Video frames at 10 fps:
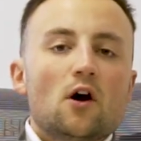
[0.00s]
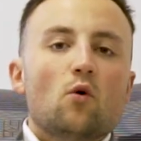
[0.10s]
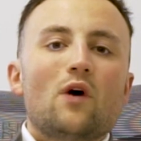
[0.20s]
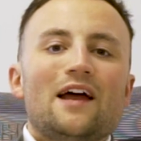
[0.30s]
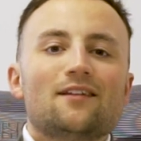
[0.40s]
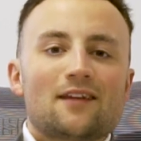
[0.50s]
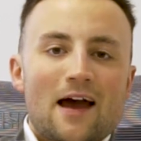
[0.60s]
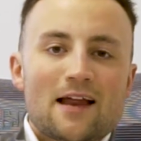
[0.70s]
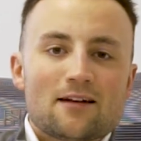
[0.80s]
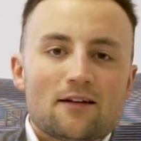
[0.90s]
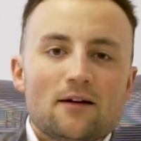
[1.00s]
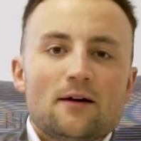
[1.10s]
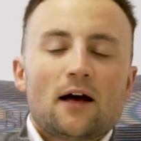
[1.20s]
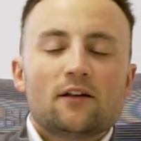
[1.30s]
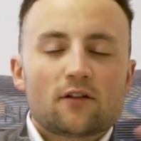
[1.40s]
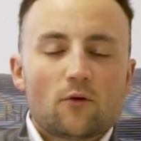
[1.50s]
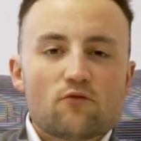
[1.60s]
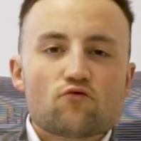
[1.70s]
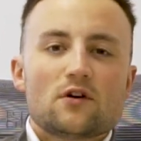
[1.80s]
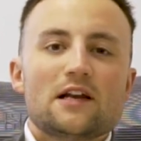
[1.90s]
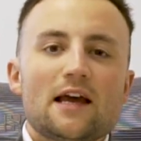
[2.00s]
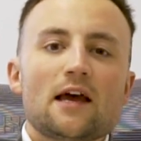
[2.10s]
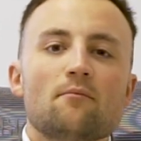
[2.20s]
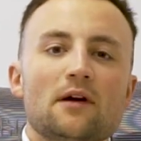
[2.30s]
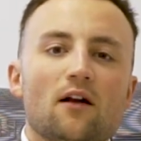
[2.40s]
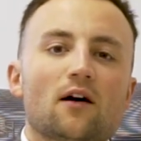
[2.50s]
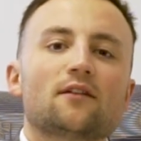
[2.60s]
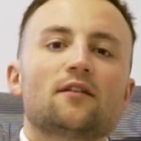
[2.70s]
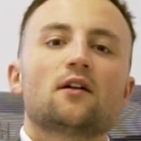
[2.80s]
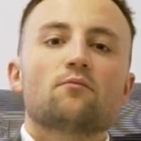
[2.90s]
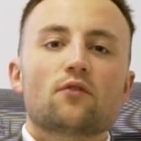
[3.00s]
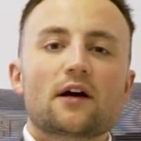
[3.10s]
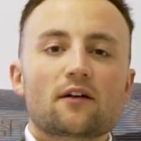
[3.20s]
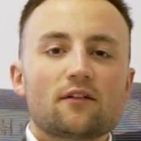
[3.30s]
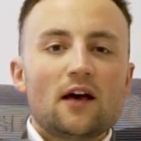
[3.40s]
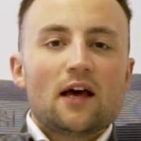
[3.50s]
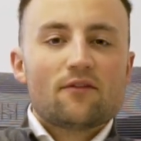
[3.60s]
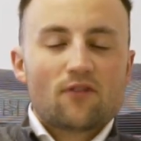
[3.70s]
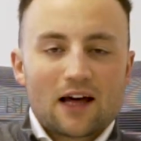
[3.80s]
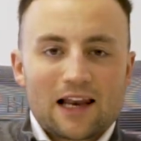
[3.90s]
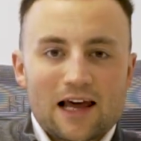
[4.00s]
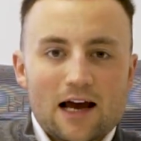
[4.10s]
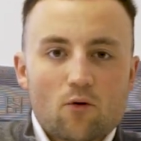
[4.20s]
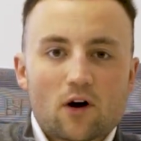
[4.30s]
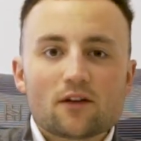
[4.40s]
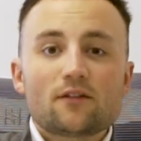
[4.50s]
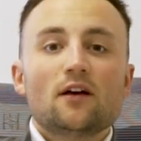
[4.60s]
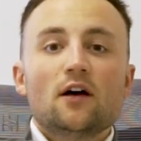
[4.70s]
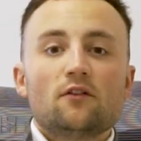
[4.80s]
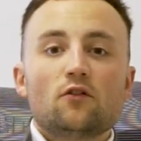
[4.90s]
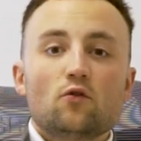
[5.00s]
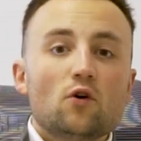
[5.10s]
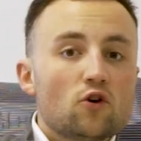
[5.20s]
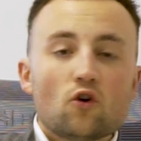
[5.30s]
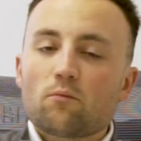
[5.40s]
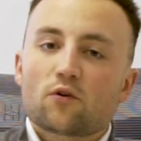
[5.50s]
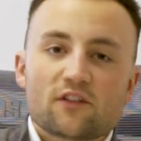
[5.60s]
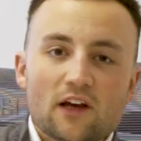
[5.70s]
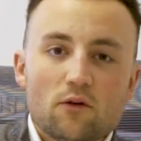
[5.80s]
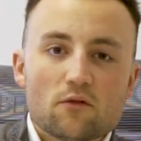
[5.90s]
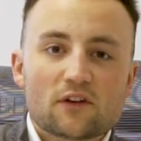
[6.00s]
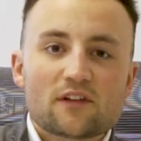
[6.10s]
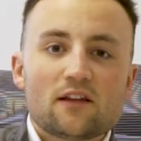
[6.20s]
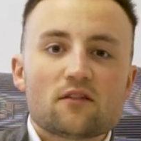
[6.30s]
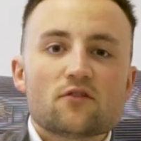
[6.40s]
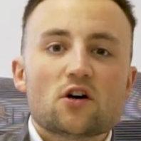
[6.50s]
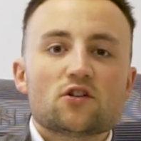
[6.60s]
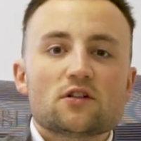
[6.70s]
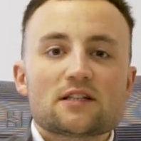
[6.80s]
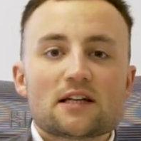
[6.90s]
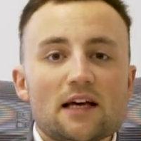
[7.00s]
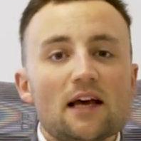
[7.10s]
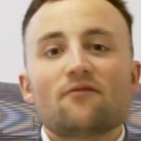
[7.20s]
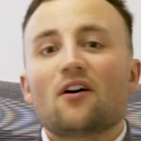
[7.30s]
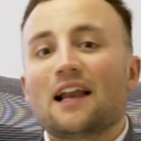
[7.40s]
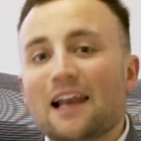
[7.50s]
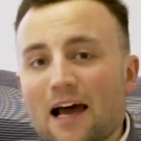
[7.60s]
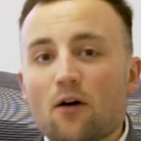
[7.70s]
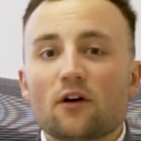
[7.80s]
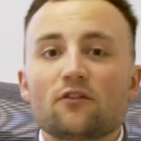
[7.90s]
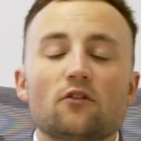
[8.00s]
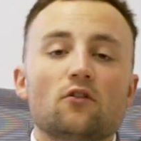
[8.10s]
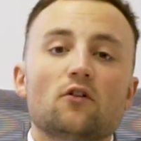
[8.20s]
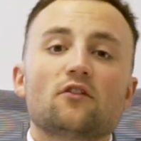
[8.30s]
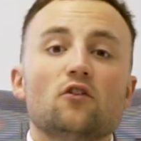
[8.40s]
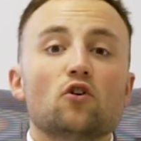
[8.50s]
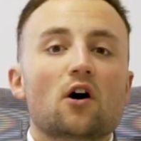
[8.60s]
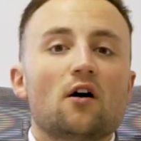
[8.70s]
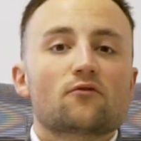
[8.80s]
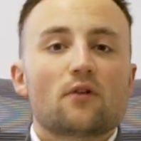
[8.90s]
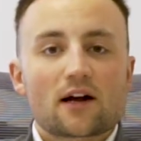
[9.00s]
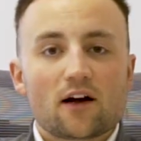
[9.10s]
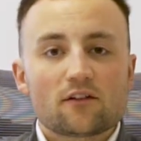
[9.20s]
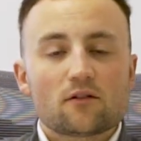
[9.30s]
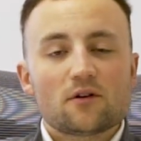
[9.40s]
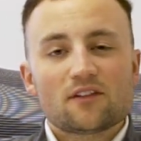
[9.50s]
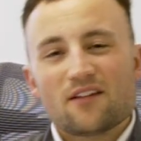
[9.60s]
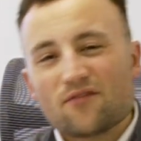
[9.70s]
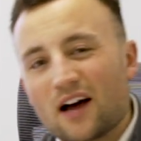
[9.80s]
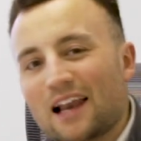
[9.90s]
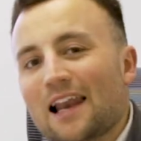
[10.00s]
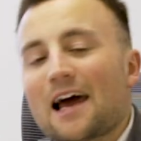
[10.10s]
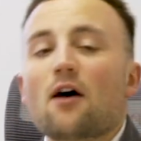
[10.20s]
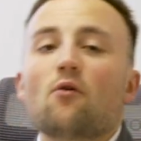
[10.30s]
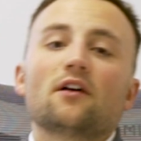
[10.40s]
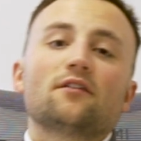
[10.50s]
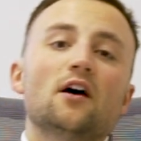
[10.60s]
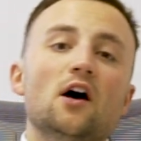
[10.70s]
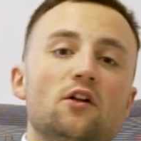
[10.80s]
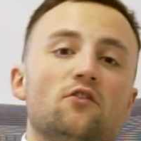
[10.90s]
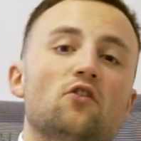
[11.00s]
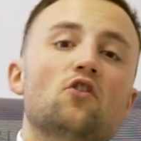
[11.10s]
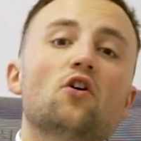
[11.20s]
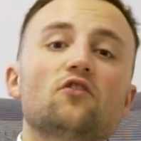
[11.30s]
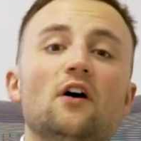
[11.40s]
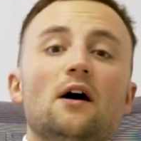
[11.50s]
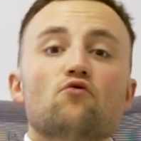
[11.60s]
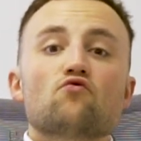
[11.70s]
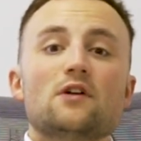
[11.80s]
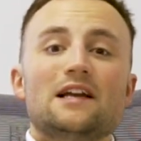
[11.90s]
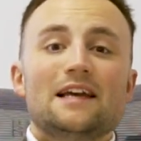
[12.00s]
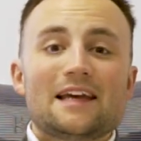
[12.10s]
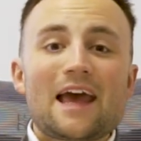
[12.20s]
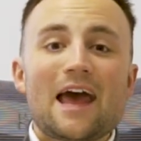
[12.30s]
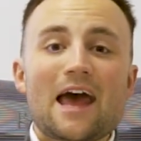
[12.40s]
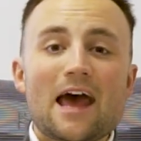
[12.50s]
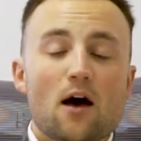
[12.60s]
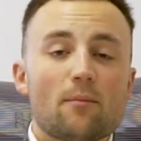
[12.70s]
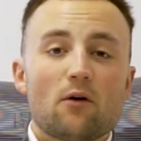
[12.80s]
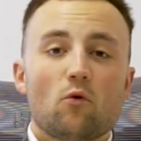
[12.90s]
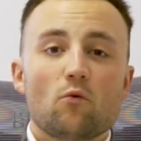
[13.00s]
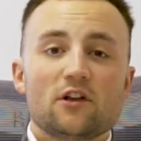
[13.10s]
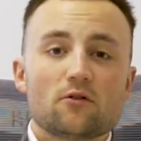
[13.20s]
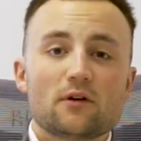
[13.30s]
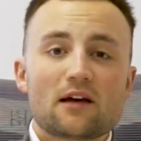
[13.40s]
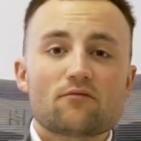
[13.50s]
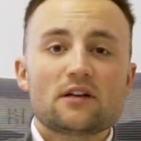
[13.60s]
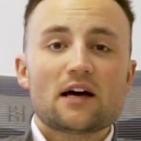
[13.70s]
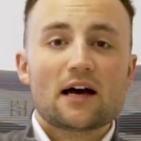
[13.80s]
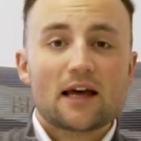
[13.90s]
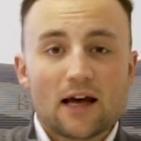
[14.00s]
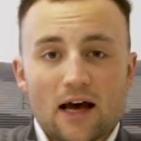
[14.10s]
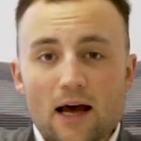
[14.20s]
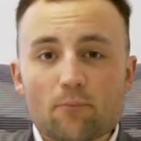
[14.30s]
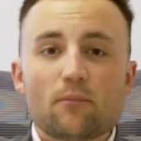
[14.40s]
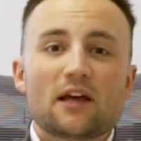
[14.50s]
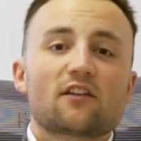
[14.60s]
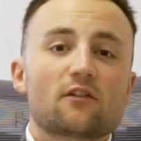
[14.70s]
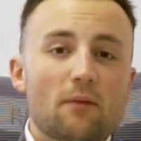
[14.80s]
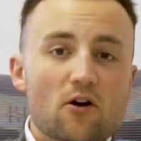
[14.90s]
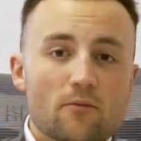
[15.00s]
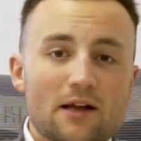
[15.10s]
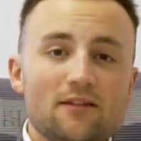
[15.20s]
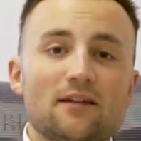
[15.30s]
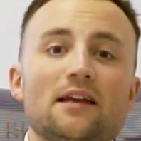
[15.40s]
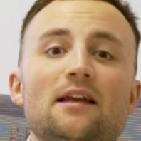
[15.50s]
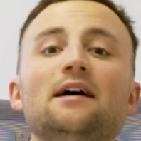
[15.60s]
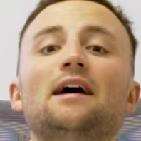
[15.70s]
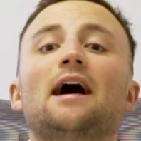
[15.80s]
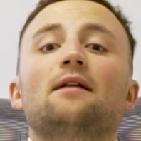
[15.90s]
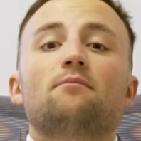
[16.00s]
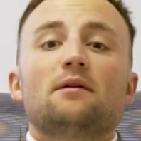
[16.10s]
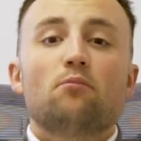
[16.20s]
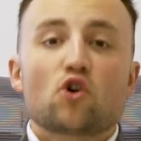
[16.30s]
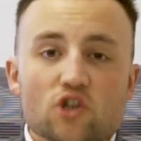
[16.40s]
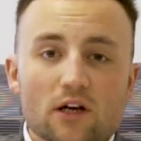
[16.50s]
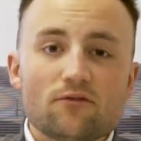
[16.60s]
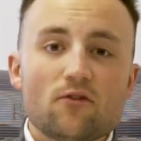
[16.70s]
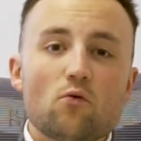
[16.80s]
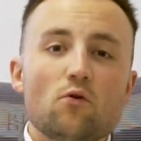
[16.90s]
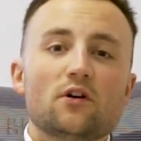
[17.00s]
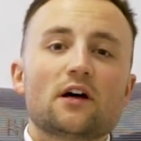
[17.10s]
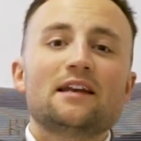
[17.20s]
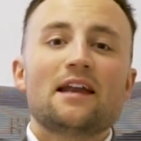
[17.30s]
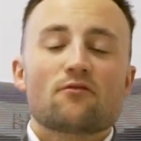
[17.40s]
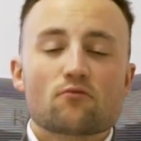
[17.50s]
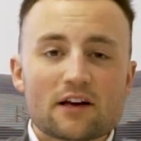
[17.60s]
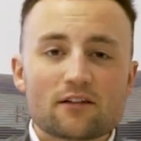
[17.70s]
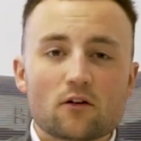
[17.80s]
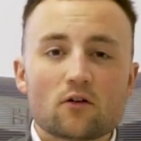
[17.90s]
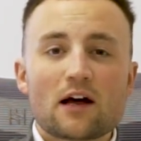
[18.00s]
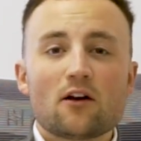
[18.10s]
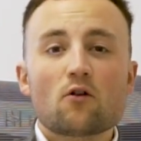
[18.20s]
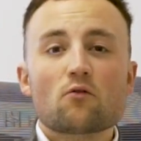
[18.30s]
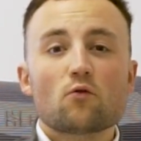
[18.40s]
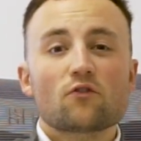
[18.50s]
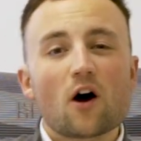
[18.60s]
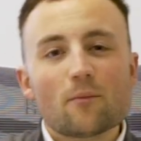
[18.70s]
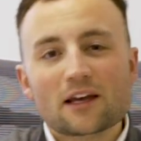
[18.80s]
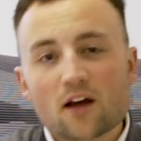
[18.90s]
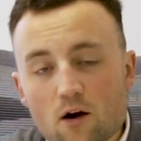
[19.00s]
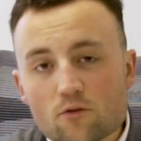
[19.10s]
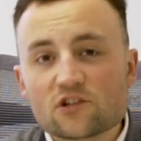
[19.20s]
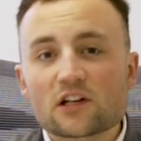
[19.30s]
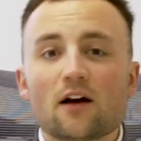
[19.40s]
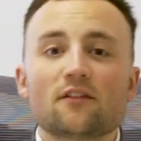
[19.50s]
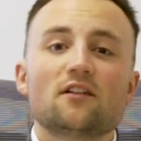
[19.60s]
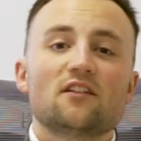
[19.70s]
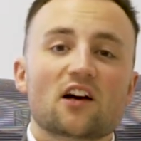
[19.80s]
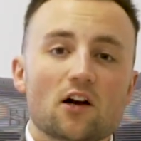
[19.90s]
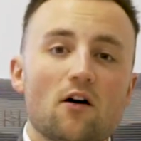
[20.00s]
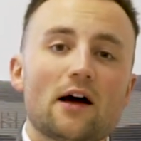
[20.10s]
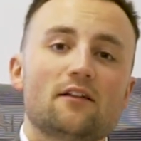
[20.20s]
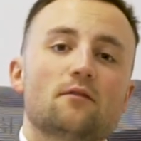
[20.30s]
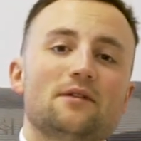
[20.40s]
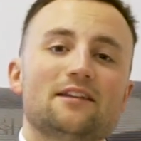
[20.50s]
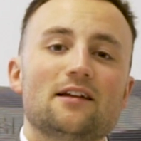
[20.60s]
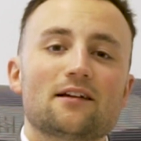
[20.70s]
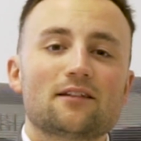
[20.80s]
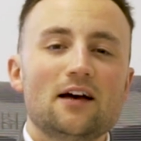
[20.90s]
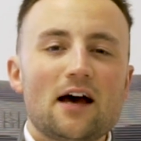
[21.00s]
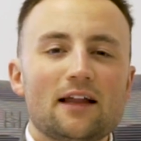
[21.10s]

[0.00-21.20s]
Where does it end? And so it really hit me like a ton of bricks. If I allow us to not proceed with a sense of urgency, if I allow us to not look after our customers, if I allow us to not really care about what we're doing every day and be experimenting and be pushing forward and never resting on our laurels, I'm encouraging us to decline as a business.